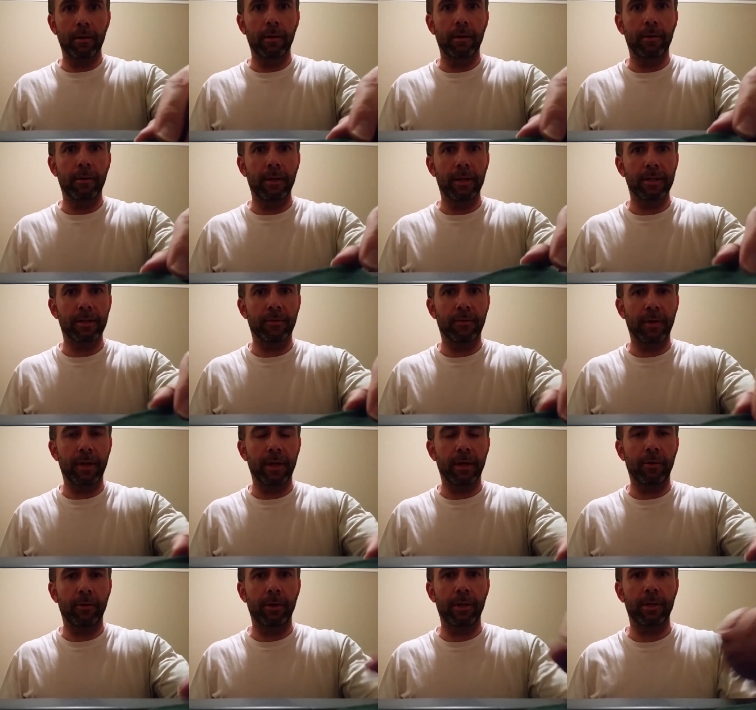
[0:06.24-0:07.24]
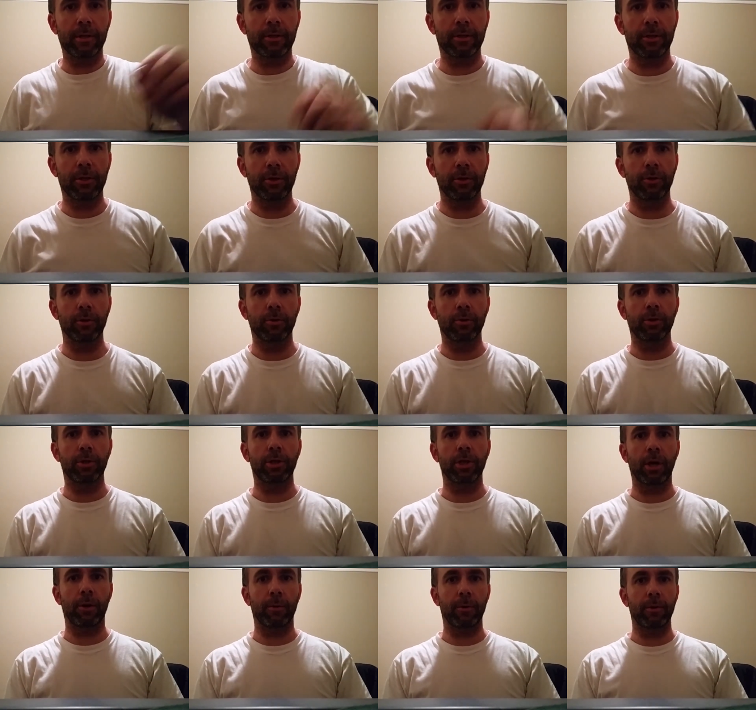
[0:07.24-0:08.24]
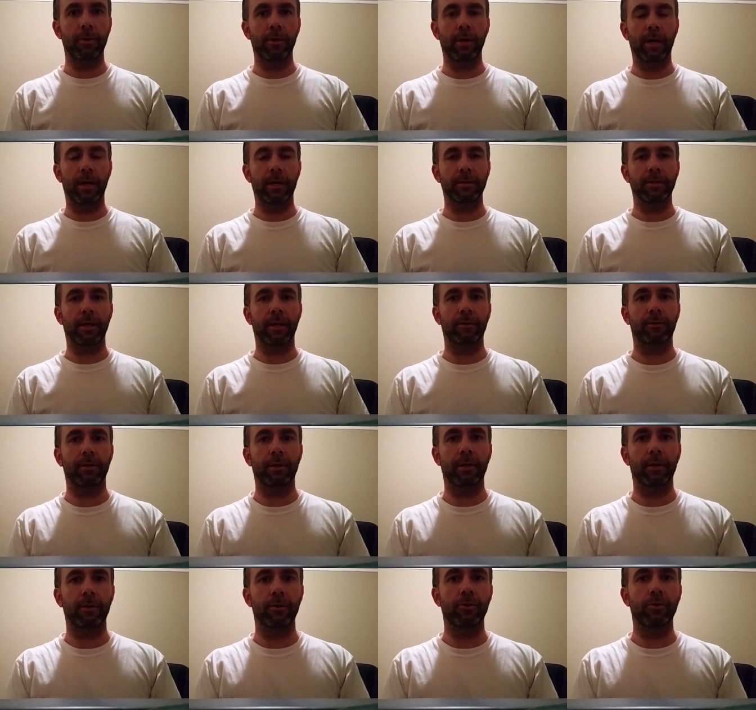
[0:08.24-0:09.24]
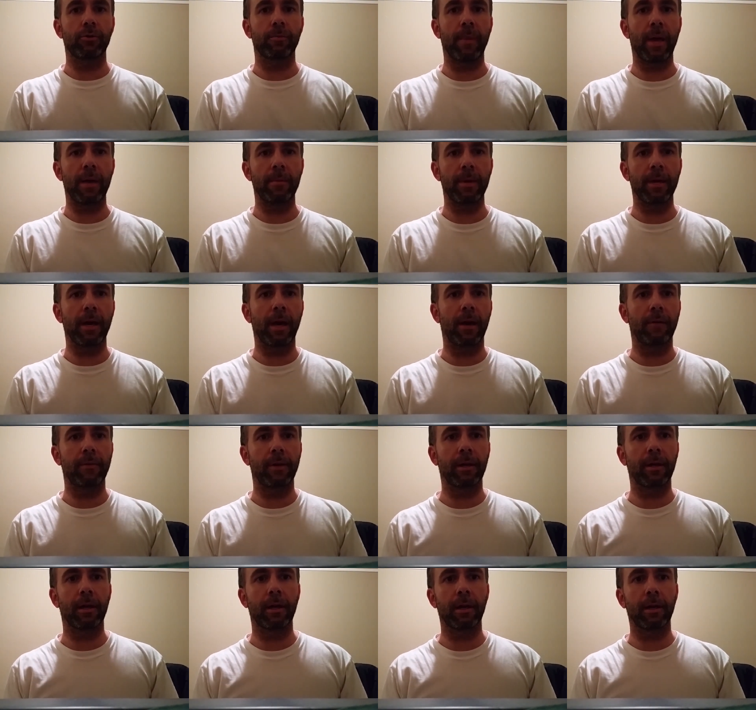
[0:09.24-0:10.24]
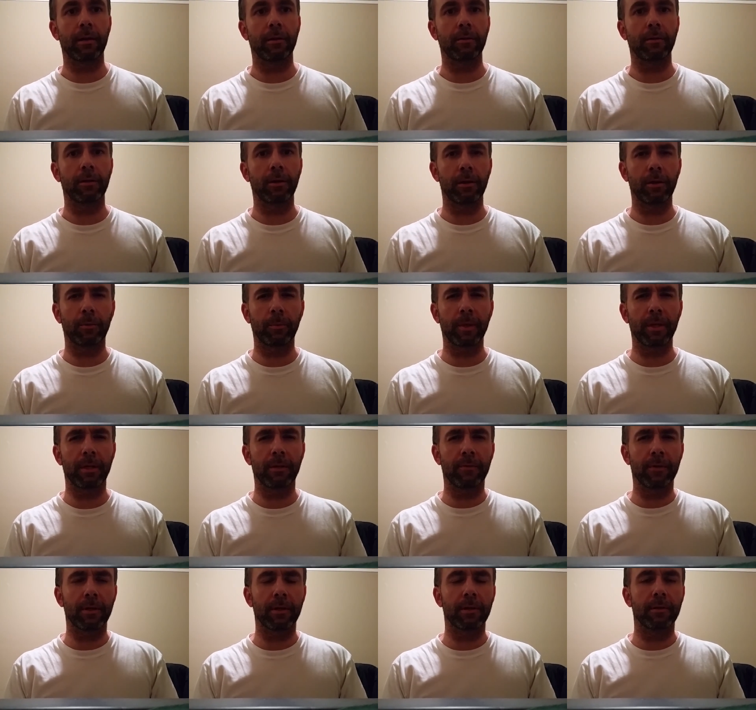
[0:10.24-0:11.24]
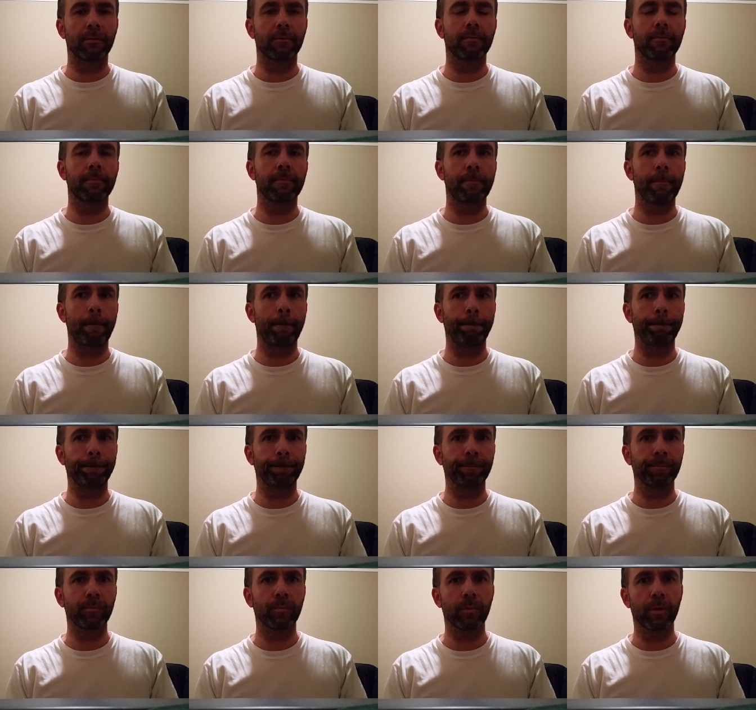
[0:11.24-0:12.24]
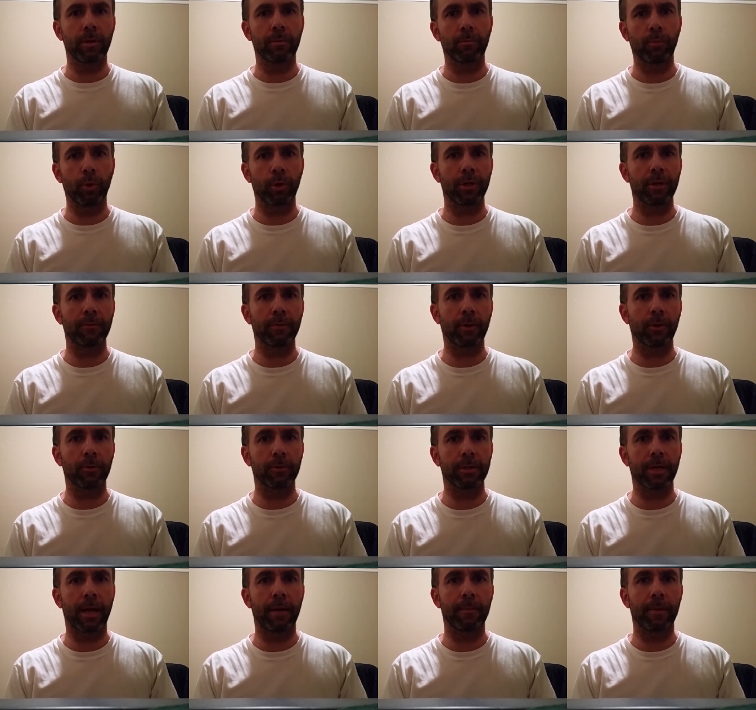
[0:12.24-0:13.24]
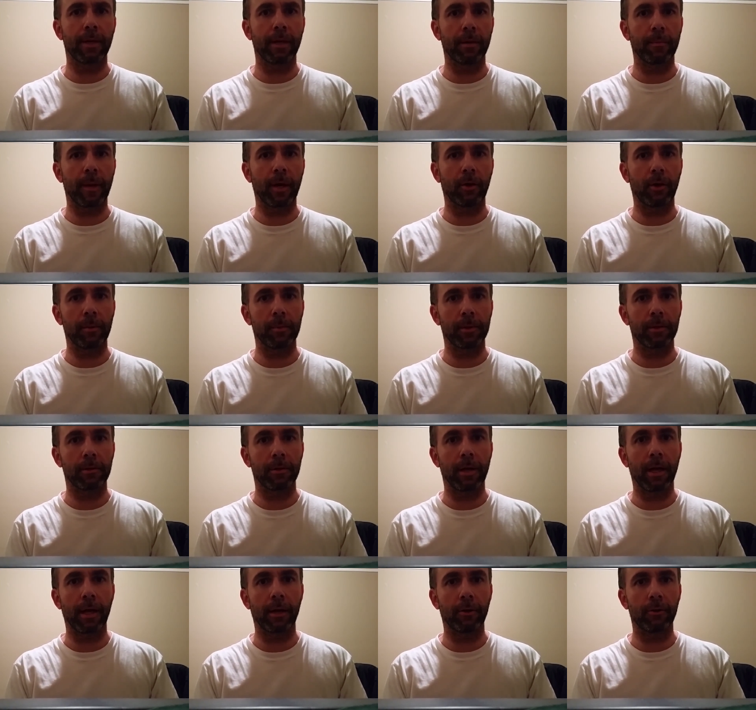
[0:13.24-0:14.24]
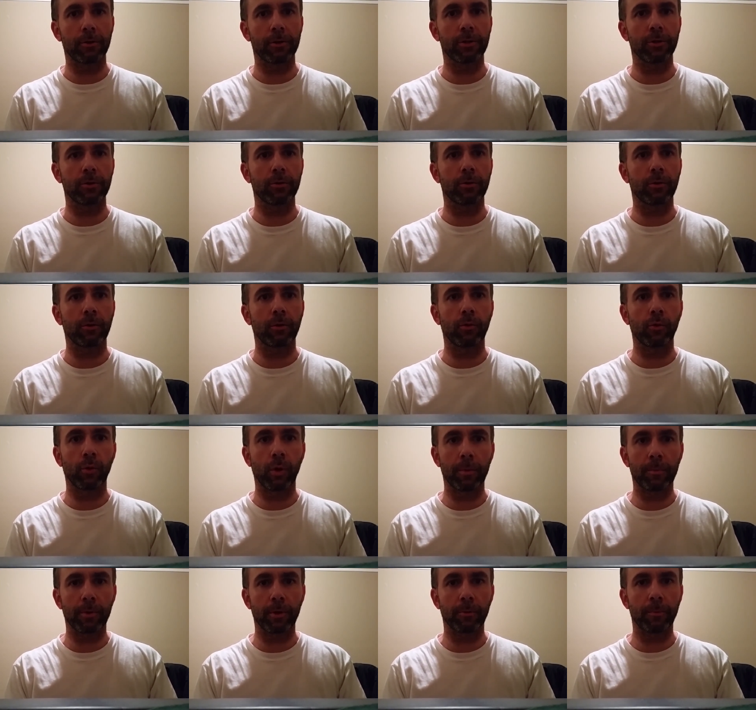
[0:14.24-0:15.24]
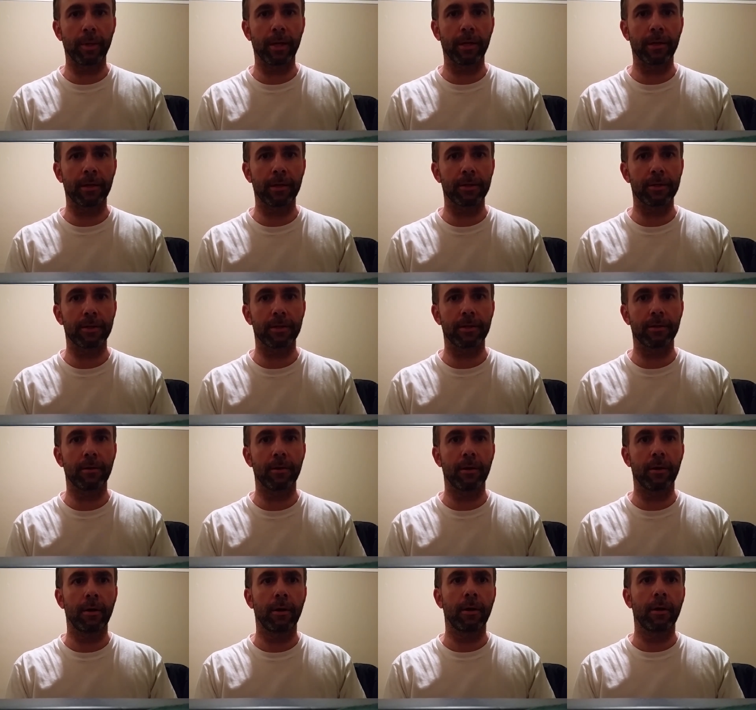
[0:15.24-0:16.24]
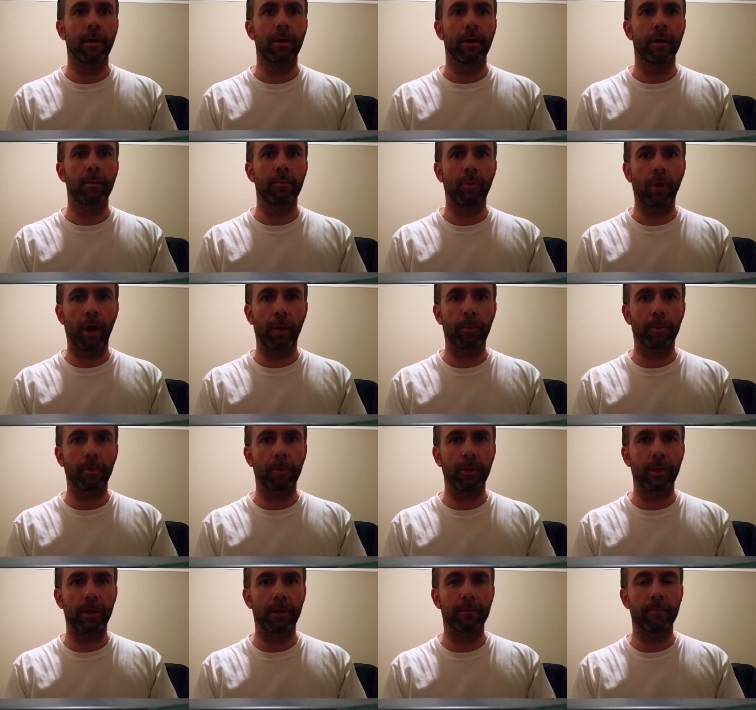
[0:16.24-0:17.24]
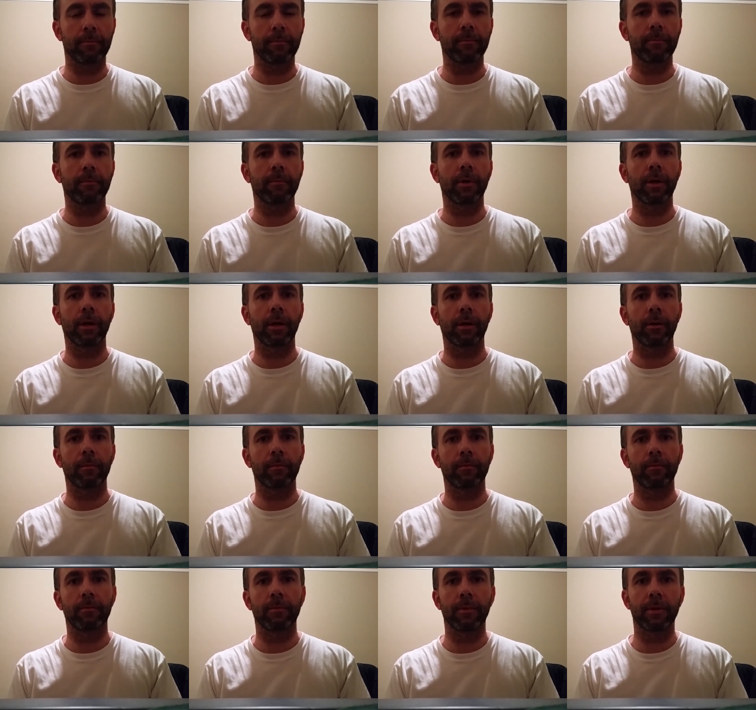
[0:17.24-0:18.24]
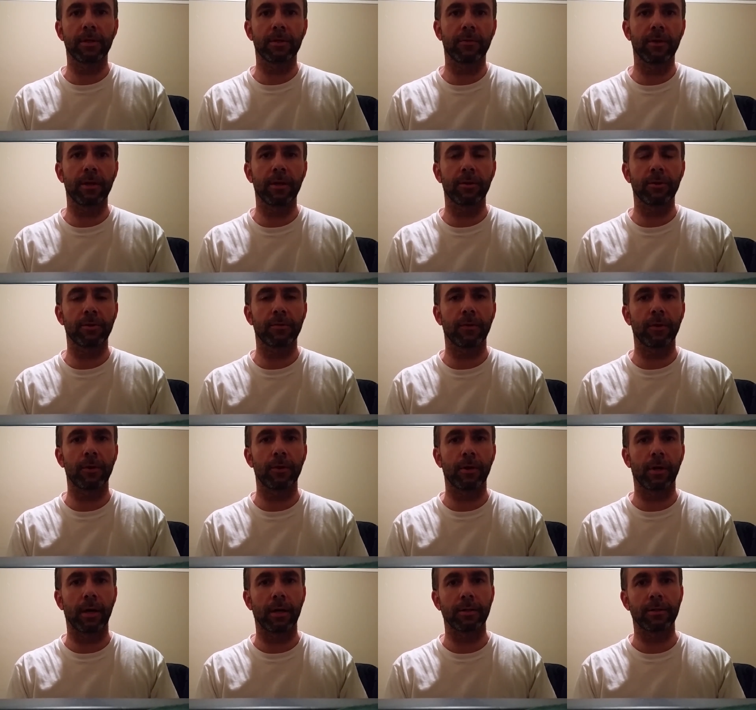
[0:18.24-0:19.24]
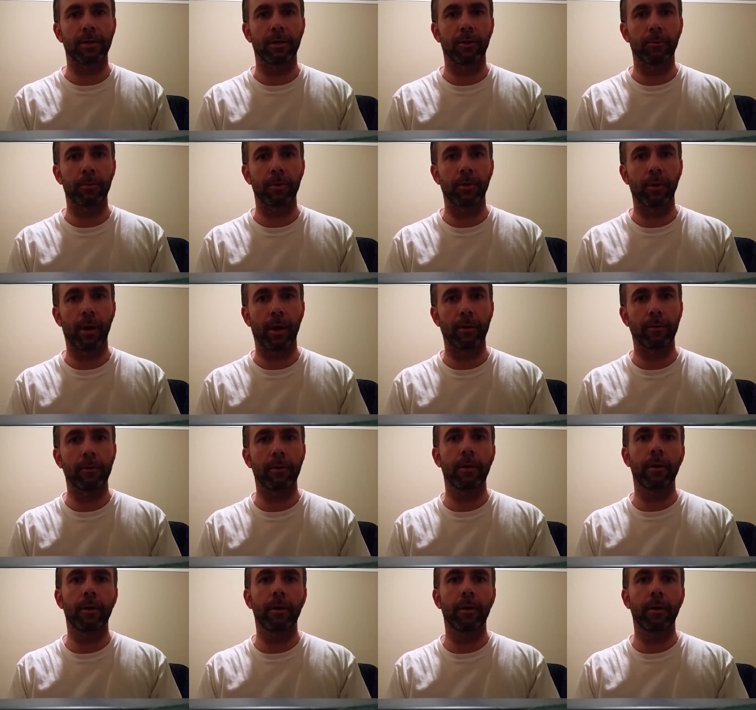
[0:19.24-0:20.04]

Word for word: This video is to share with you guys out there who may be having a little bit of a more difficult time getting Malehanger to grip your penis properly. Um, this video is for you guys to help you out.